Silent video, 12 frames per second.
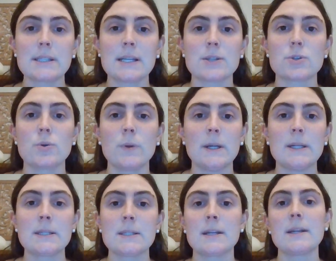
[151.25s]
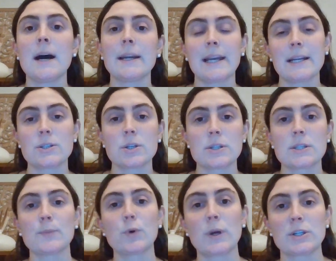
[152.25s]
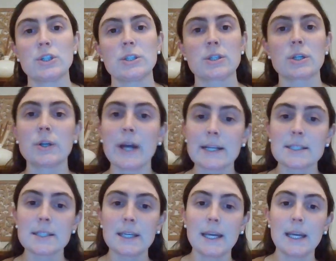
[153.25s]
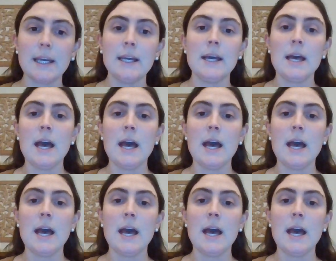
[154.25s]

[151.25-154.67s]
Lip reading: that students did not answer some questions correctly.